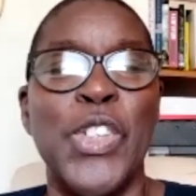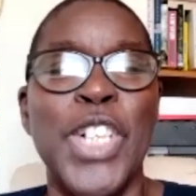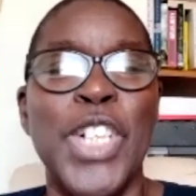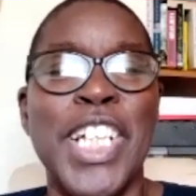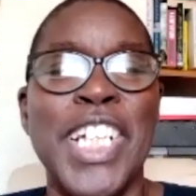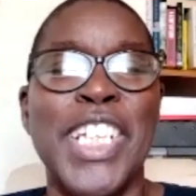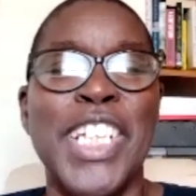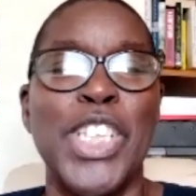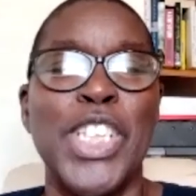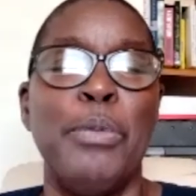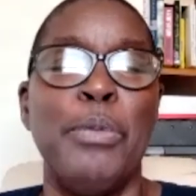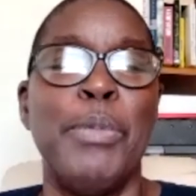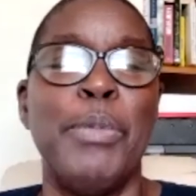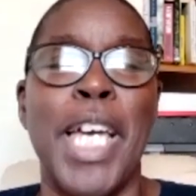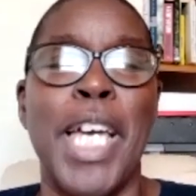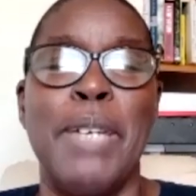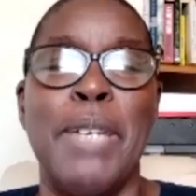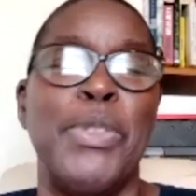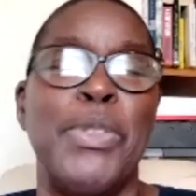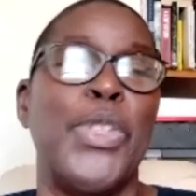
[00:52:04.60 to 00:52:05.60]

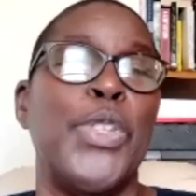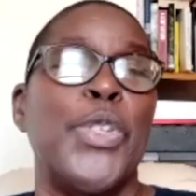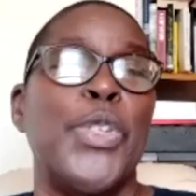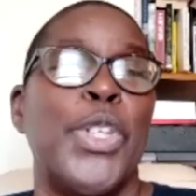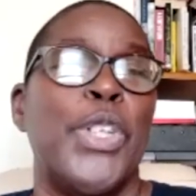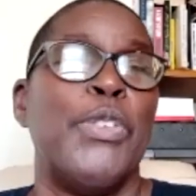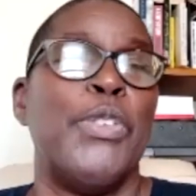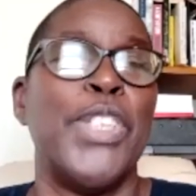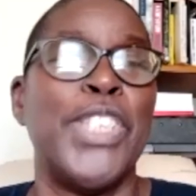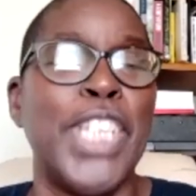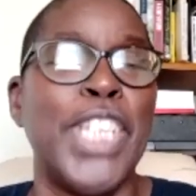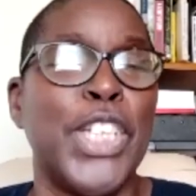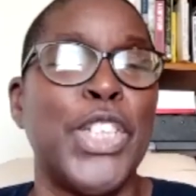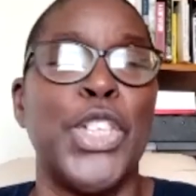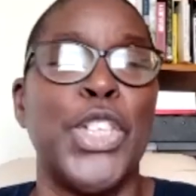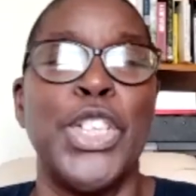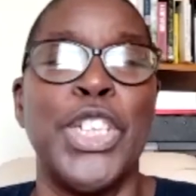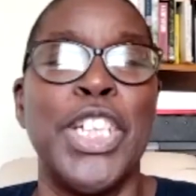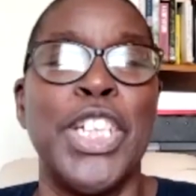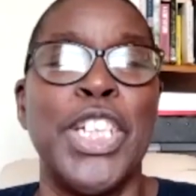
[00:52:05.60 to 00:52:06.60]
Sometimes, a
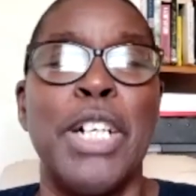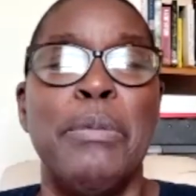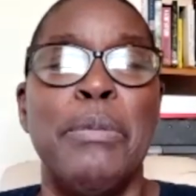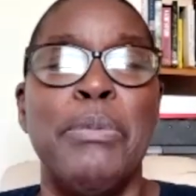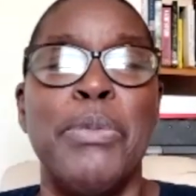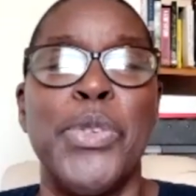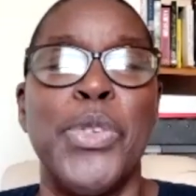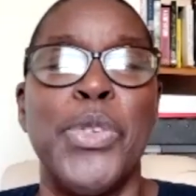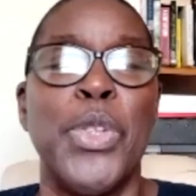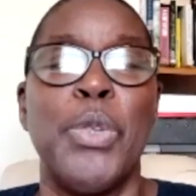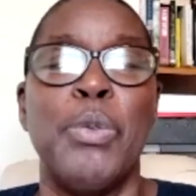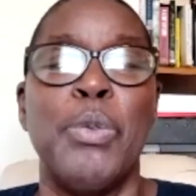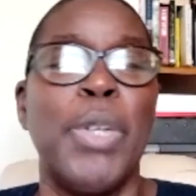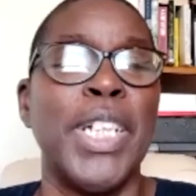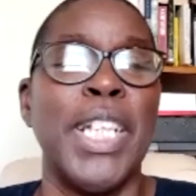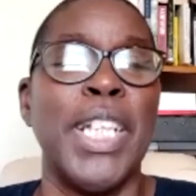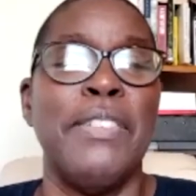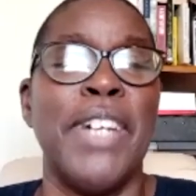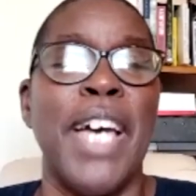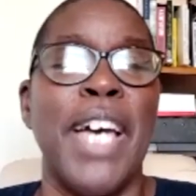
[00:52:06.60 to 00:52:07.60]
recession comes or
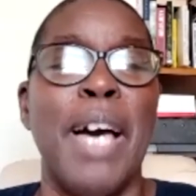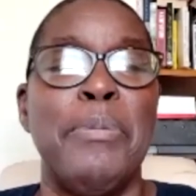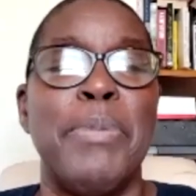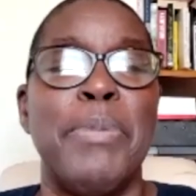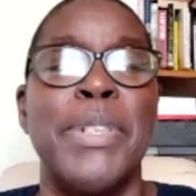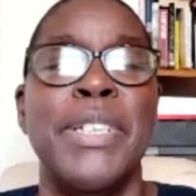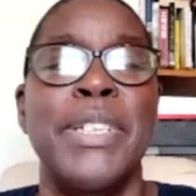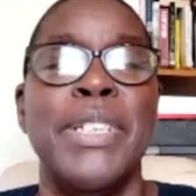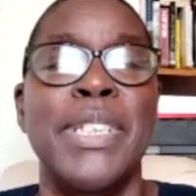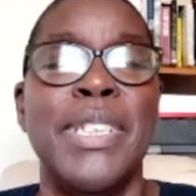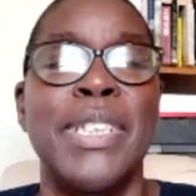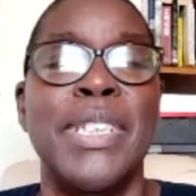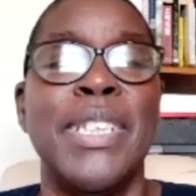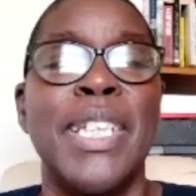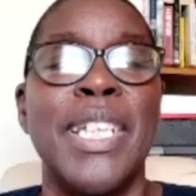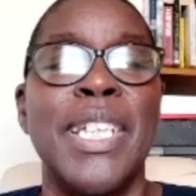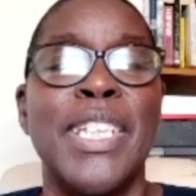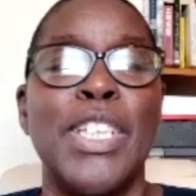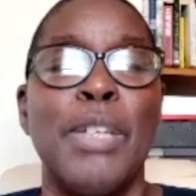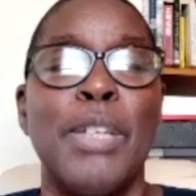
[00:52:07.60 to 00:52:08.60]
whatever
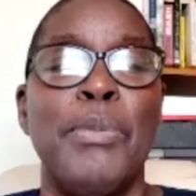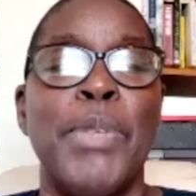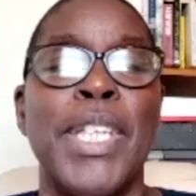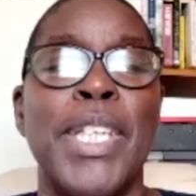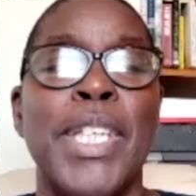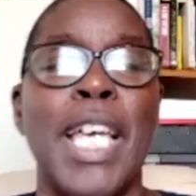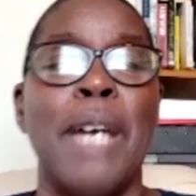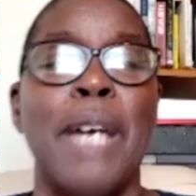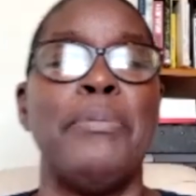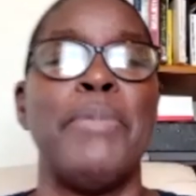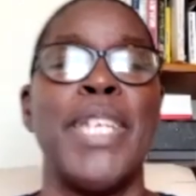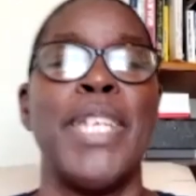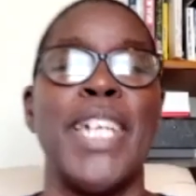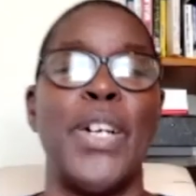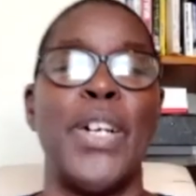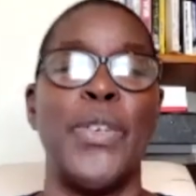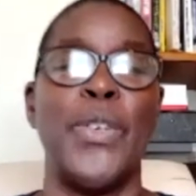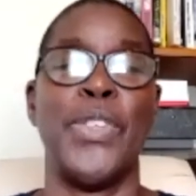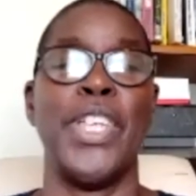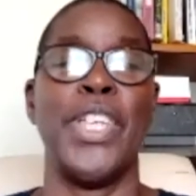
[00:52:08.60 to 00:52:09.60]
happens, something's happening
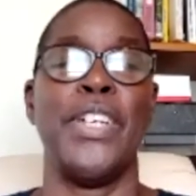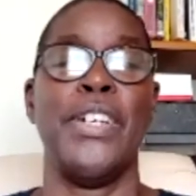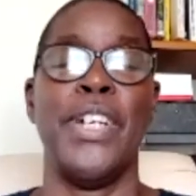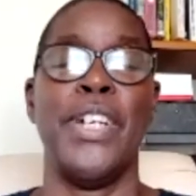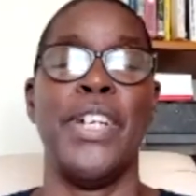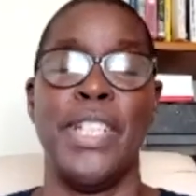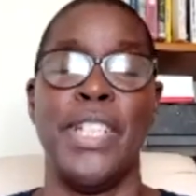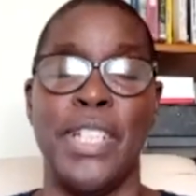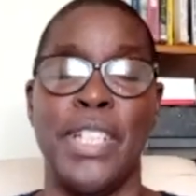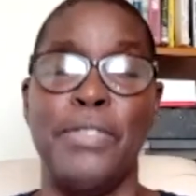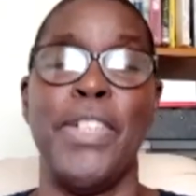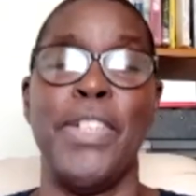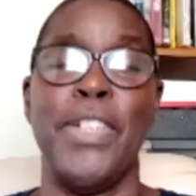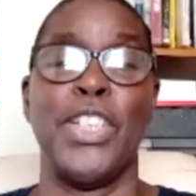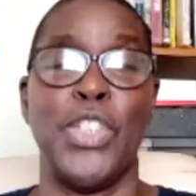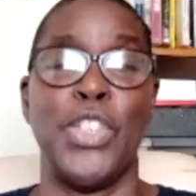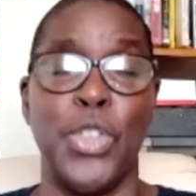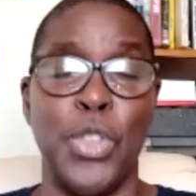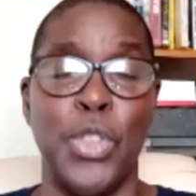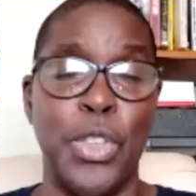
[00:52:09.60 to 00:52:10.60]
out there and it
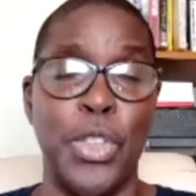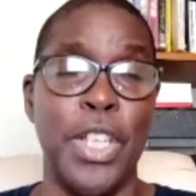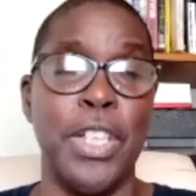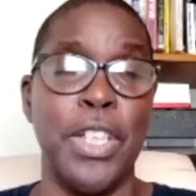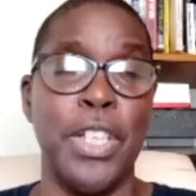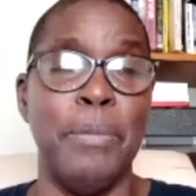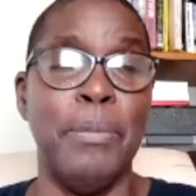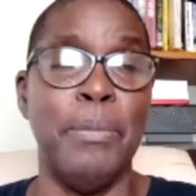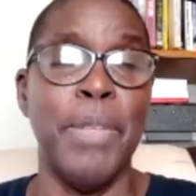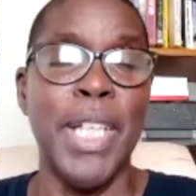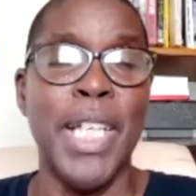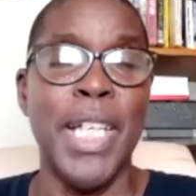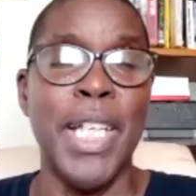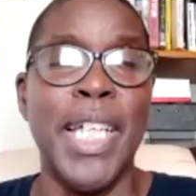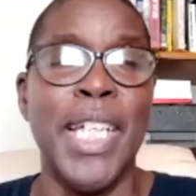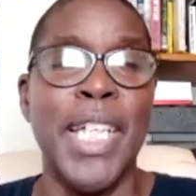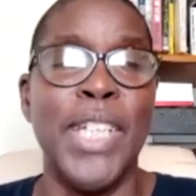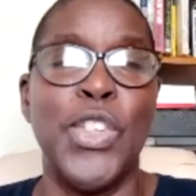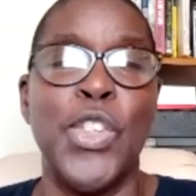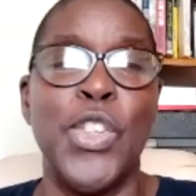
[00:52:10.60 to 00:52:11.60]
affects your income.
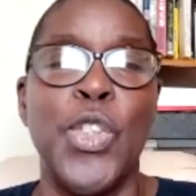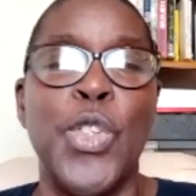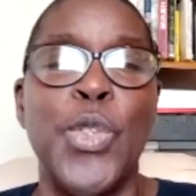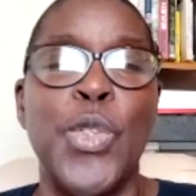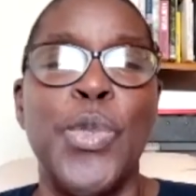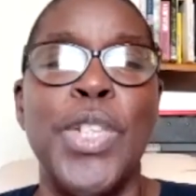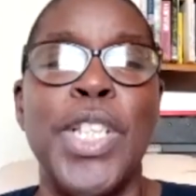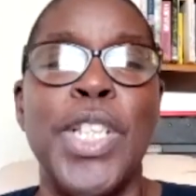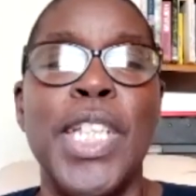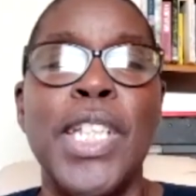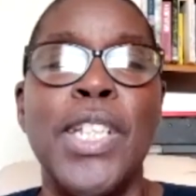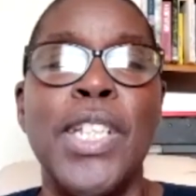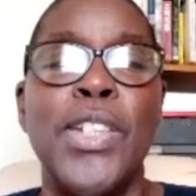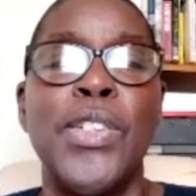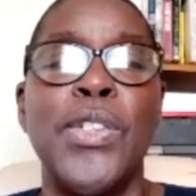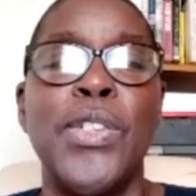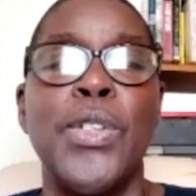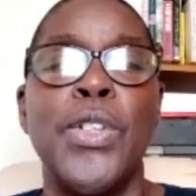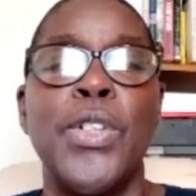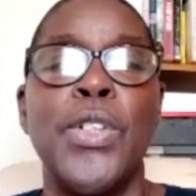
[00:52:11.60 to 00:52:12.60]
So you need
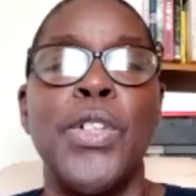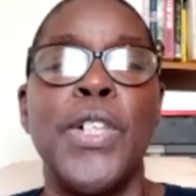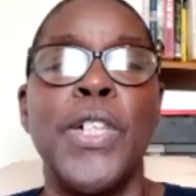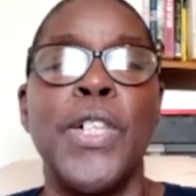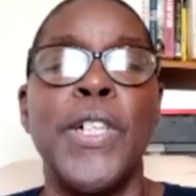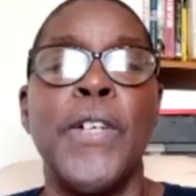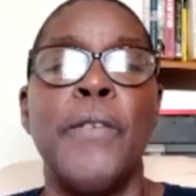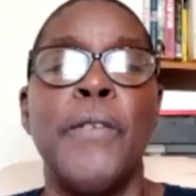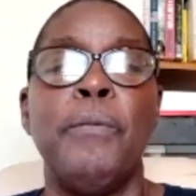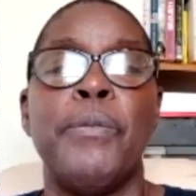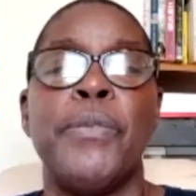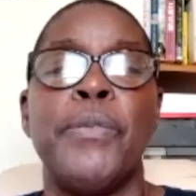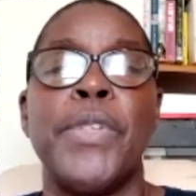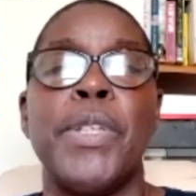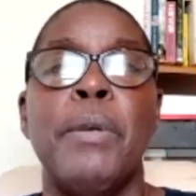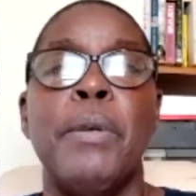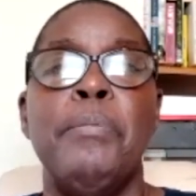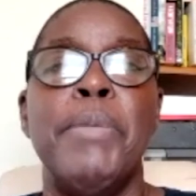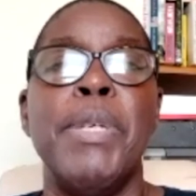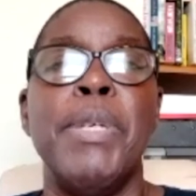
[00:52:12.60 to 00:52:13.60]
to
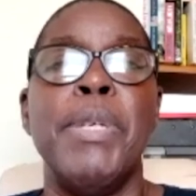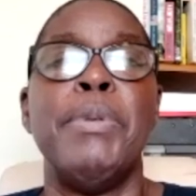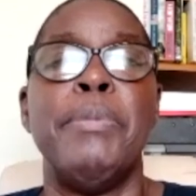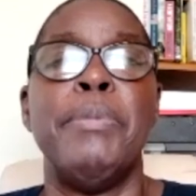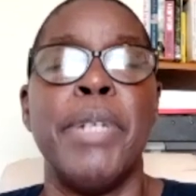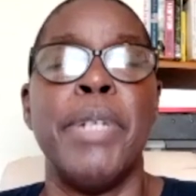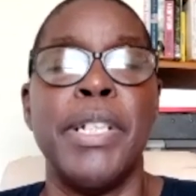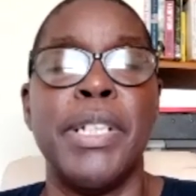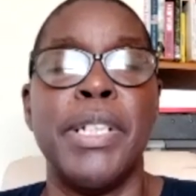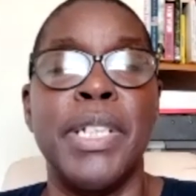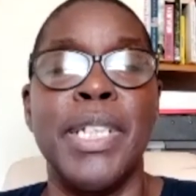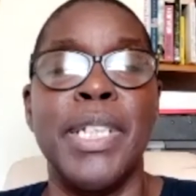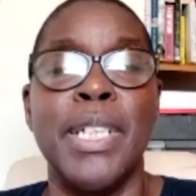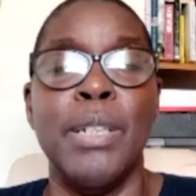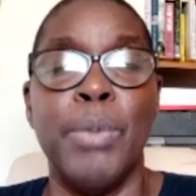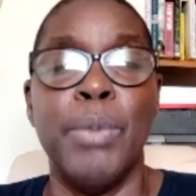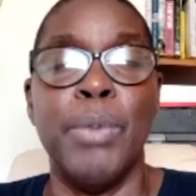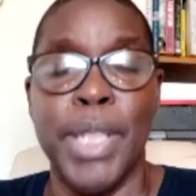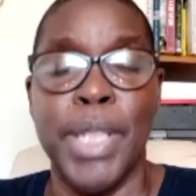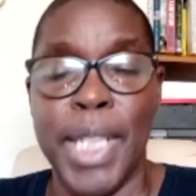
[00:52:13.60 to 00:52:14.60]
be prepared to
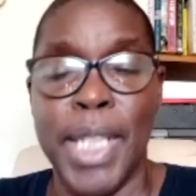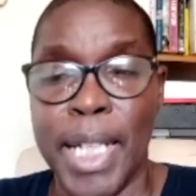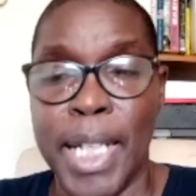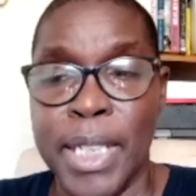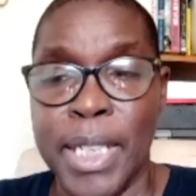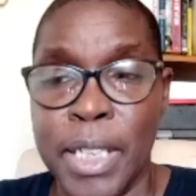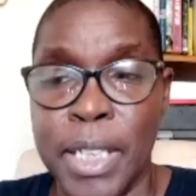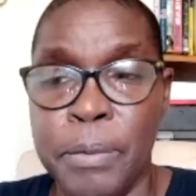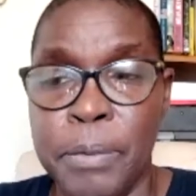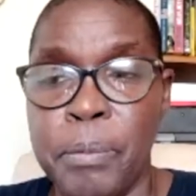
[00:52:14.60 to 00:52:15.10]
deal with that.